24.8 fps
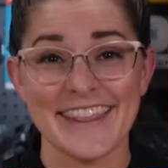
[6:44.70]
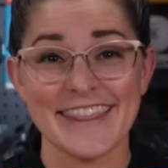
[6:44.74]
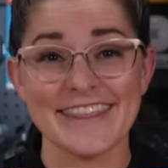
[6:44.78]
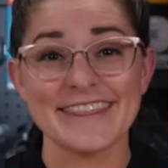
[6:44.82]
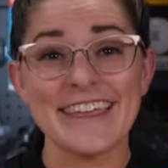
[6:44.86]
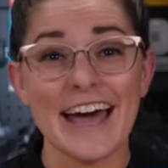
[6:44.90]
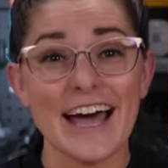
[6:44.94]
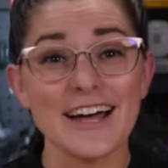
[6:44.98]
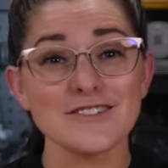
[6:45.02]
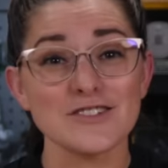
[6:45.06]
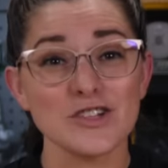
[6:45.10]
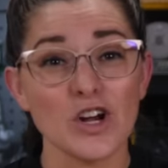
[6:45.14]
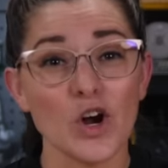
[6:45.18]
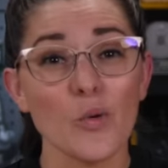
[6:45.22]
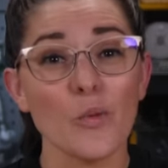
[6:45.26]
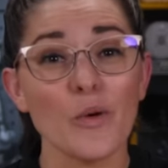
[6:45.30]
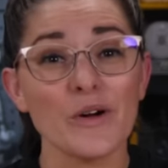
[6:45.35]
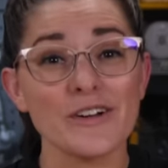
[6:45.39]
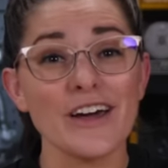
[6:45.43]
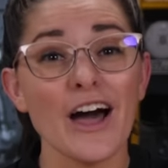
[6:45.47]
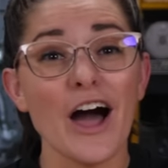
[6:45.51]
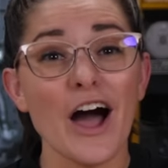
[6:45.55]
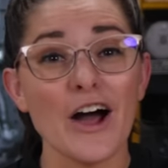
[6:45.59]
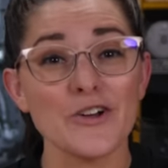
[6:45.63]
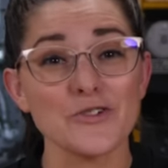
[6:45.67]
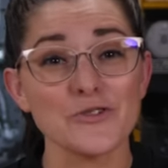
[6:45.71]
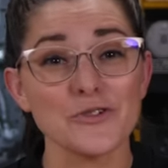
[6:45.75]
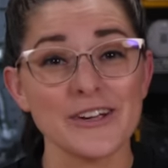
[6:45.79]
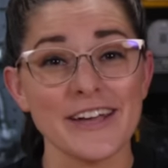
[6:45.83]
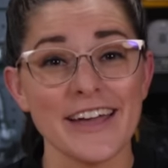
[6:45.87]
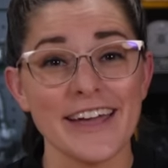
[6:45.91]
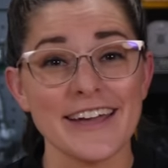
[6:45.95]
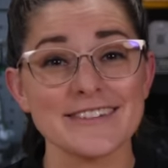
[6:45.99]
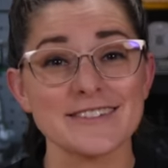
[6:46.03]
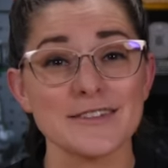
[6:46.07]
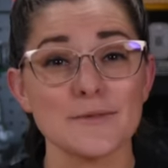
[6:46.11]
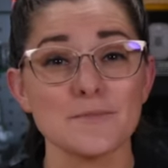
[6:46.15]
That's our
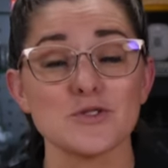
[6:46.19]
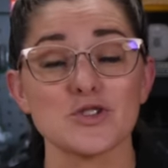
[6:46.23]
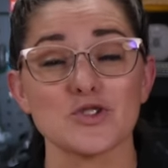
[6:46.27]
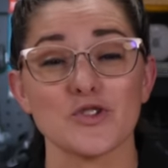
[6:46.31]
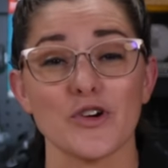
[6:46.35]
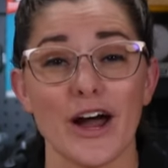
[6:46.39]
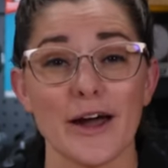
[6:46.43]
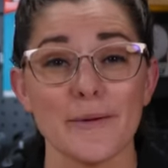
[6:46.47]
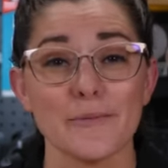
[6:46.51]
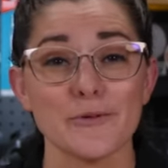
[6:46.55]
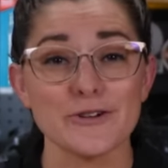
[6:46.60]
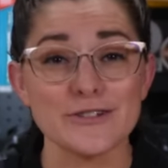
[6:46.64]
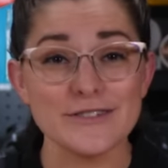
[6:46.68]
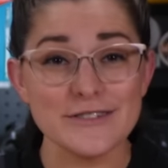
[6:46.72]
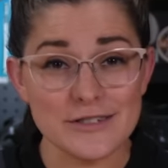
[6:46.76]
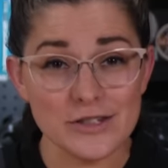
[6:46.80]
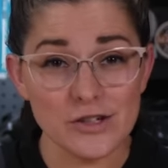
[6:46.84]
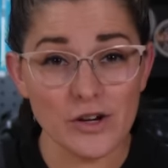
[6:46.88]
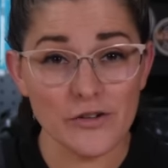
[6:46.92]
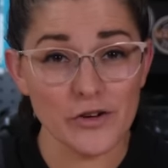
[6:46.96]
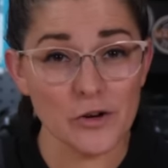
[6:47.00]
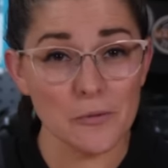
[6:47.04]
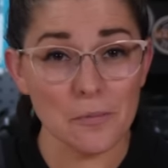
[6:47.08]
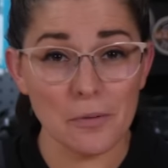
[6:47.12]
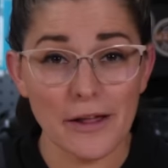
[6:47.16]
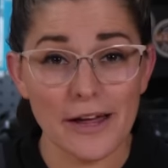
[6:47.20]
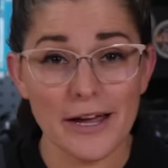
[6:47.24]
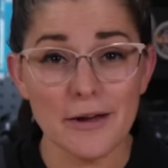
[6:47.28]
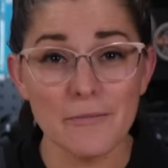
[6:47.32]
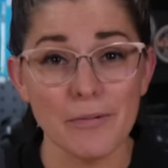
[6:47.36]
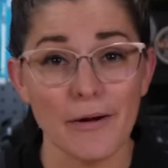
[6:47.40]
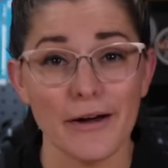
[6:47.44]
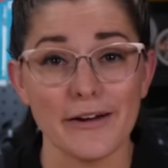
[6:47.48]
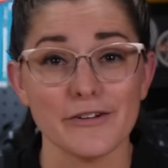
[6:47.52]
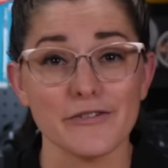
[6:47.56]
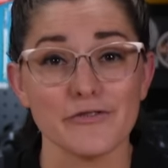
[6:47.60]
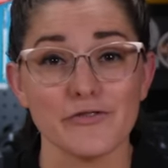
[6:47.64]
100K subscriber silver play
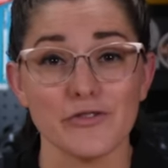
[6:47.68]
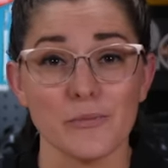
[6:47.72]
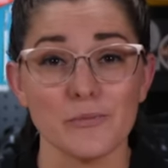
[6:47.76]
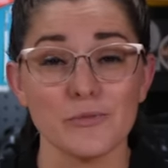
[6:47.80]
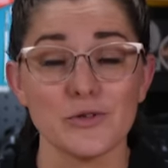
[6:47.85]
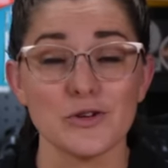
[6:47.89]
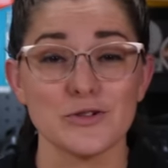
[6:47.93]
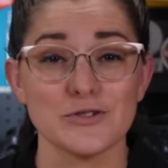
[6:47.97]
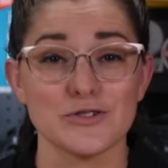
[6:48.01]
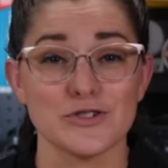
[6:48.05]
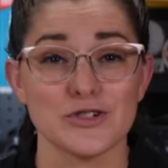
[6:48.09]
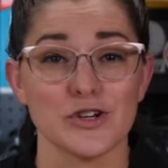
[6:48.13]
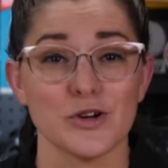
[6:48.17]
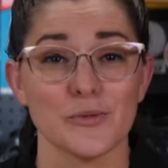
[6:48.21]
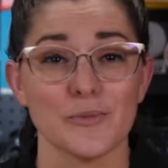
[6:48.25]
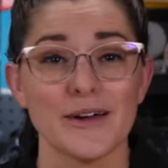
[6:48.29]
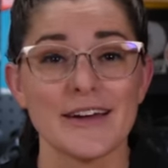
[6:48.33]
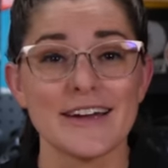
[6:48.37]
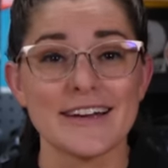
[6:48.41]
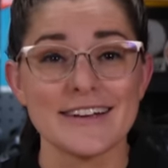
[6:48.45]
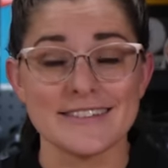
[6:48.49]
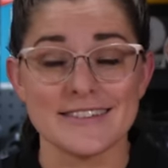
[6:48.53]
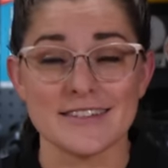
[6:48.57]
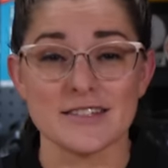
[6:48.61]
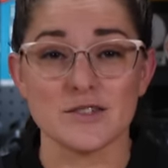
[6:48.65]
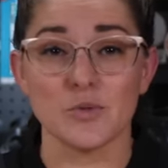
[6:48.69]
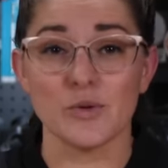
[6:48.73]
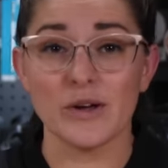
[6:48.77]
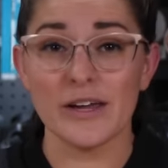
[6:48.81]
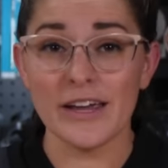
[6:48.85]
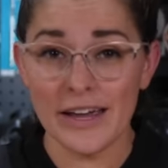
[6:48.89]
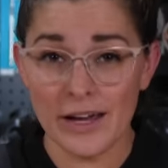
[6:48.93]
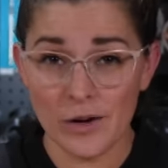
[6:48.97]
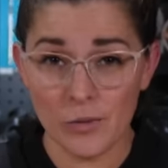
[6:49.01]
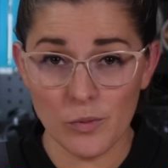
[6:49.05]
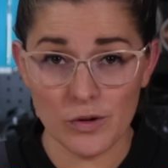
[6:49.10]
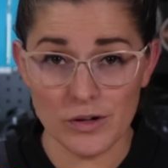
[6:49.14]
button from YouTube. Since we
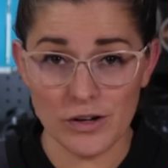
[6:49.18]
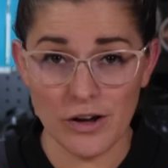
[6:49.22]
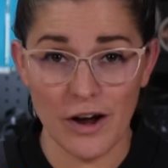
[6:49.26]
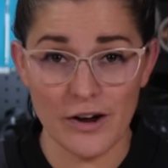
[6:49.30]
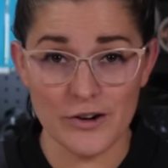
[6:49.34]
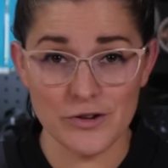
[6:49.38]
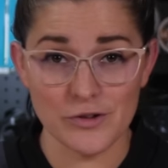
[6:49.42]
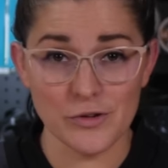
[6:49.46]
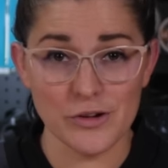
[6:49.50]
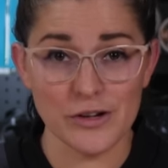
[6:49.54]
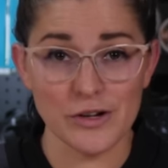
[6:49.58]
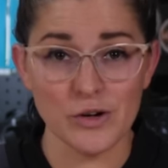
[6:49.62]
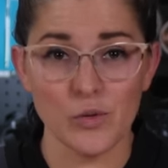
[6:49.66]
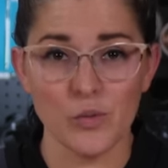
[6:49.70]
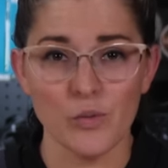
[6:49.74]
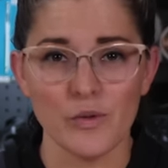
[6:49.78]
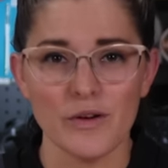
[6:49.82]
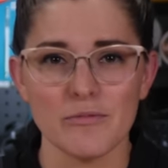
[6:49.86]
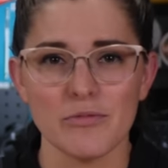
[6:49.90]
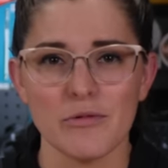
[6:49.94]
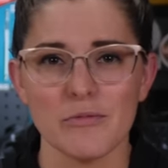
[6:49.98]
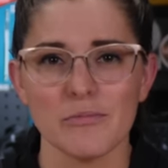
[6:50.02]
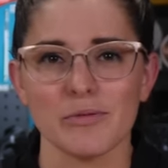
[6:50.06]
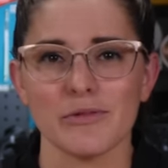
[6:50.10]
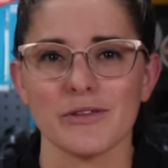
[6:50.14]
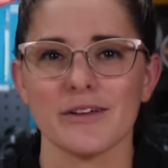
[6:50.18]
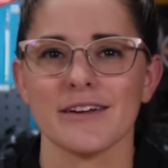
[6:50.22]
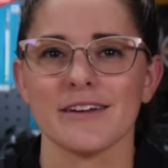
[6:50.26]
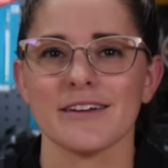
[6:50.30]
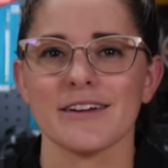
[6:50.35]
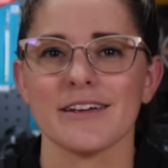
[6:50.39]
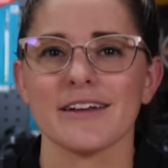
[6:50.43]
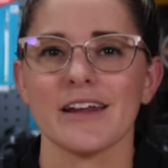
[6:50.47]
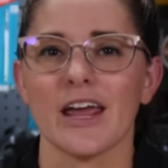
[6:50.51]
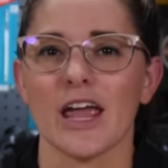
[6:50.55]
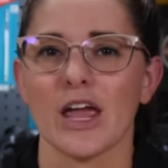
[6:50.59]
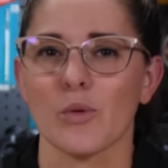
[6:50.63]
hit 100, we've been
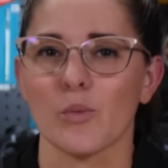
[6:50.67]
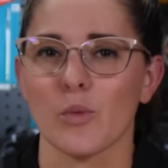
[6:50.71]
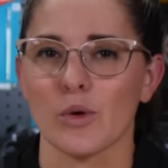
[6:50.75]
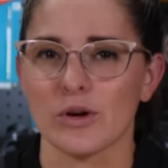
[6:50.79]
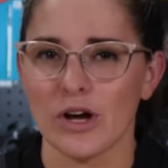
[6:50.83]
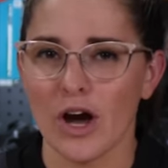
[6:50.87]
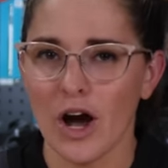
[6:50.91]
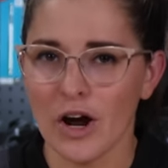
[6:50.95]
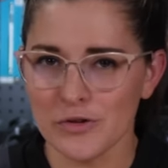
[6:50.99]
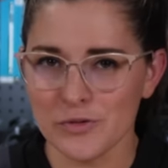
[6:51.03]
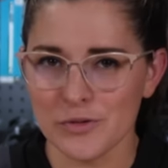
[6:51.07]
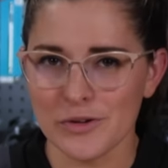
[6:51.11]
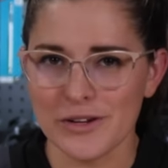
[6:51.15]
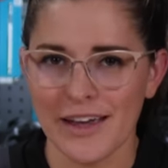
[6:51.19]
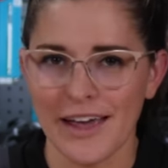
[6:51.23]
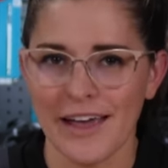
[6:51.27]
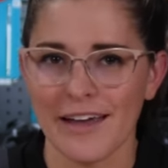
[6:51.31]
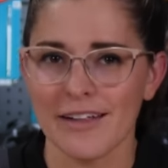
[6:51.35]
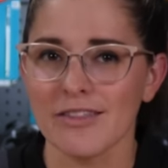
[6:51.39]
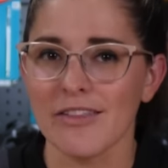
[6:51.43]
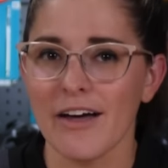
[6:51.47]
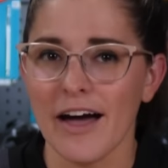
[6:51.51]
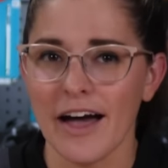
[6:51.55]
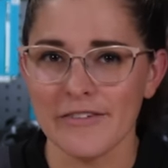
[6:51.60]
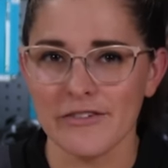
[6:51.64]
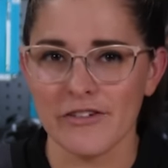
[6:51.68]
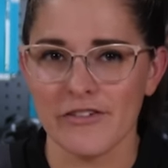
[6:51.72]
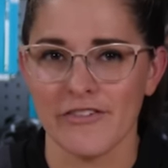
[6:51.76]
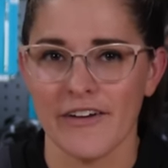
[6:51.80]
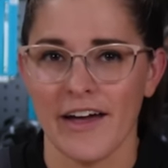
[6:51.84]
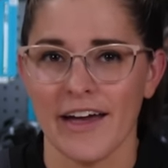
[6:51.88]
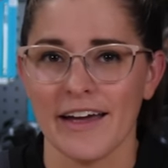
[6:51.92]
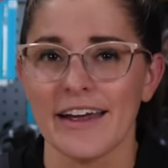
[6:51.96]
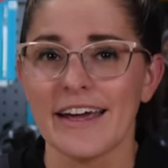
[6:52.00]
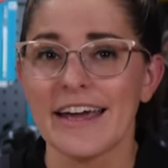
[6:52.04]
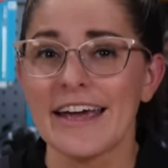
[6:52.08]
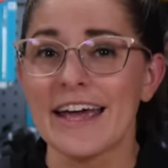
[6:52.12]
planning a 100K live
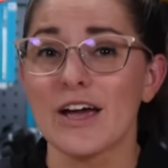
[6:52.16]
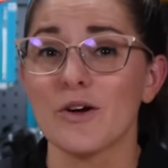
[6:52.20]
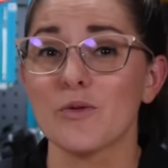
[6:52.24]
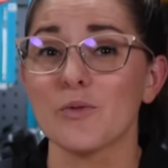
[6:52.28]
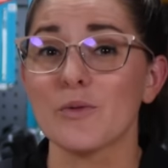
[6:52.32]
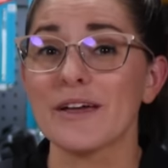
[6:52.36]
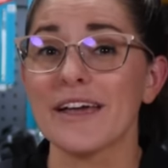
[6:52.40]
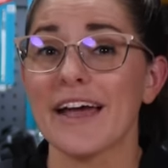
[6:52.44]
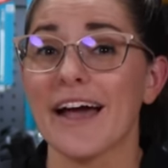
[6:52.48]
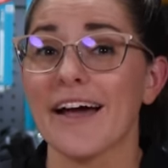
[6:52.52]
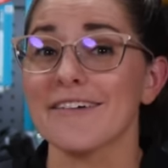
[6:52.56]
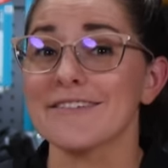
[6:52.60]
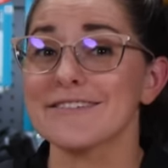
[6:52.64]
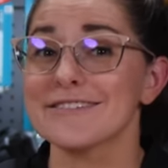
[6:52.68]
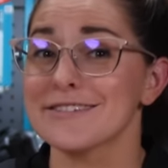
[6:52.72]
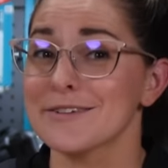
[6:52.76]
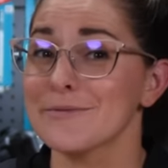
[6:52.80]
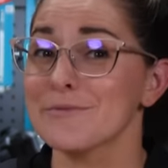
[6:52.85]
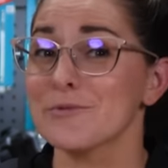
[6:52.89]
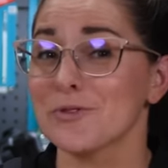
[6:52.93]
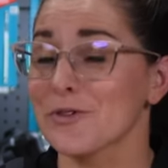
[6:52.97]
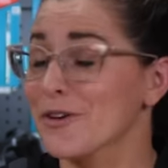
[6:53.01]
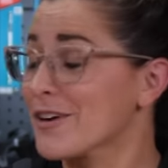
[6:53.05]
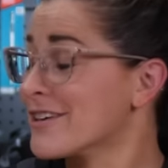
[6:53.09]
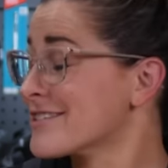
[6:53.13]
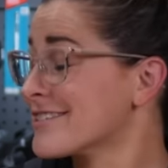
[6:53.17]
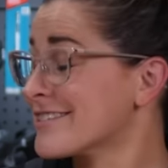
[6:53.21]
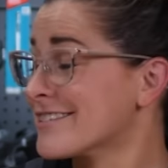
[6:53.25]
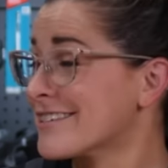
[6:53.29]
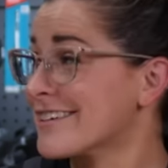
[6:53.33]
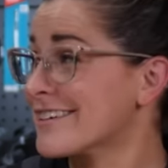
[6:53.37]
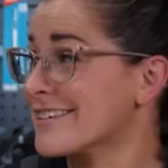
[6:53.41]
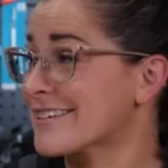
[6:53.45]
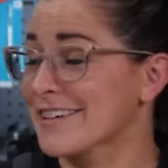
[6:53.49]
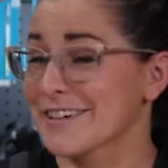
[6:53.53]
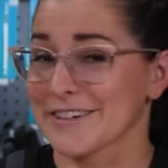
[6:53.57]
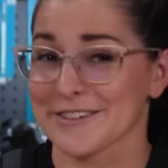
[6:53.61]
event, and we have some crazy
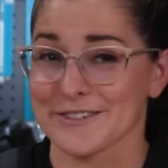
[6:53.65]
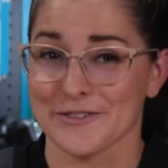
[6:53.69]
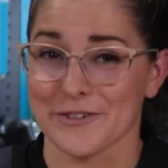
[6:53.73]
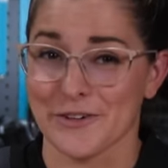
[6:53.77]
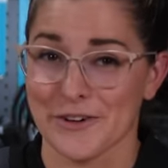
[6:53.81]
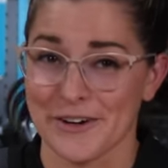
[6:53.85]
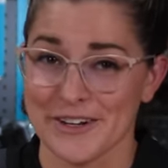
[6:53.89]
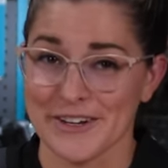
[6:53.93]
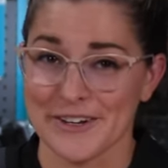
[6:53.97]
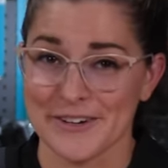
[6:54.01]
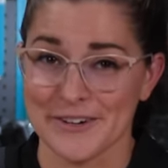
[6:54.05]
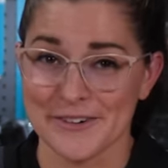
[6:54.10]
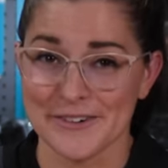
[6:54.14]
details for you.